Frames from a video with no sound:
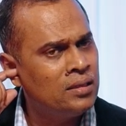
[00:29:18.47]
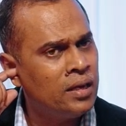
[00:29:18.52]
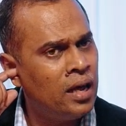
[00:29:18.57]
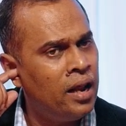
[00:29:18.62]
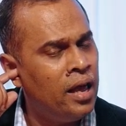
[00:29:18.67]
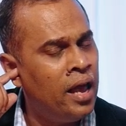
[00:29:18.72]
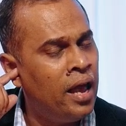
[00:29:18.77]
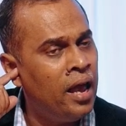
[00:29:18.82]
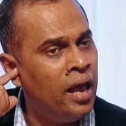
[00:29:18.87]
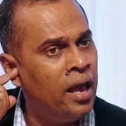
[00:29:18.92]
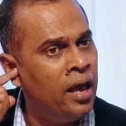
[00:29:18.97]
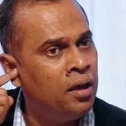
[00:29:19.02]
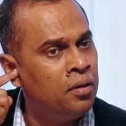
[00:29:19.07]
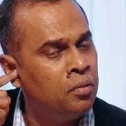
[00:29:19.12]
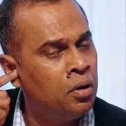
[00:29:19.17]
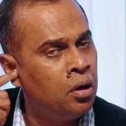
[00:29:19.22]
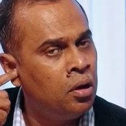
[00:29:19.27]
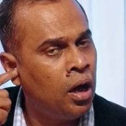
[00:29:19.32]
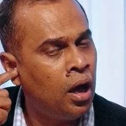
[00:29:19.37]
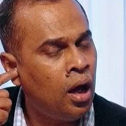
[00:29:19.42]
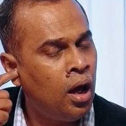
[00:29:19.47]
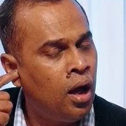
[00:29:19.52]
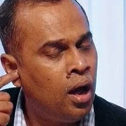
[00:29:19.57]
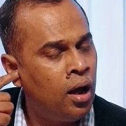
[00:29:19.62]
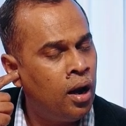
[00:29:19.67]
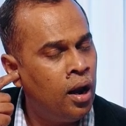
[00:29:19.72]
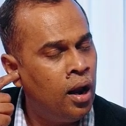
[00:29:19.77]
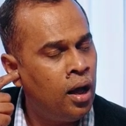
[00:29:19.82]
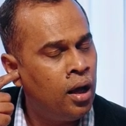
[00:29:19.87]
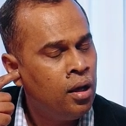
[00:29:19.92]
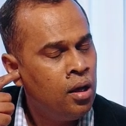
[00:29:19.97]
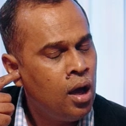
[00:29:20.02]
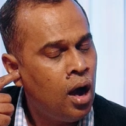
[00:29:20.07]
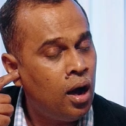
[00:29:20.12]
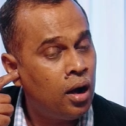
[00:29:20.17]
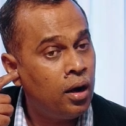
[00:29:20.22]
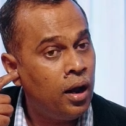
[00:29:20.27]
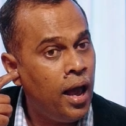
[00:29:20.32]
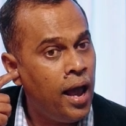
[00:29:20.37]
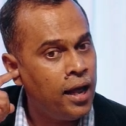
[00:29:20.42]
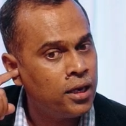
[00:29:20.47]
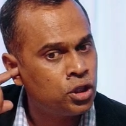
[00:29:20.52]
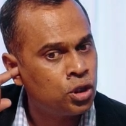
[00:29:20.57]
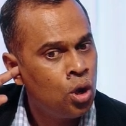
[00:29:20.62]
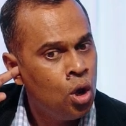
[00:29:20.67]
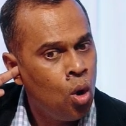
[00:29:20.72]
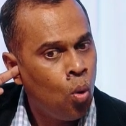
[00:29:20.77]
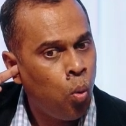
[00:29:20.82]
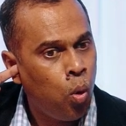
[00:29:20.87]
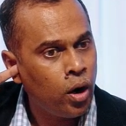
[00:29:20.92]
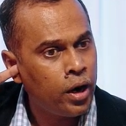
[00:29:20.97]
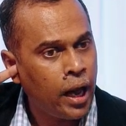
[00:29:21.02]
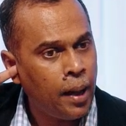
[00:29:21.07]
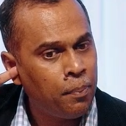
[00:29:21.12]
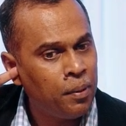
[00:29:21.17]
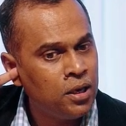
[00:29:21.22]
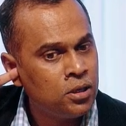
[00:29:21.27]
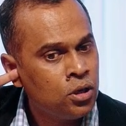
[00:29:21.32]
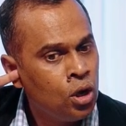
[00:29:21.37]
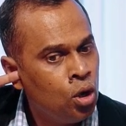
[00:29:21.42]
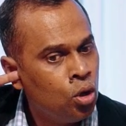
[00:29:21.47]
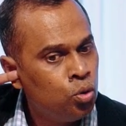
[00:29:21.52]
are hatched, what happens?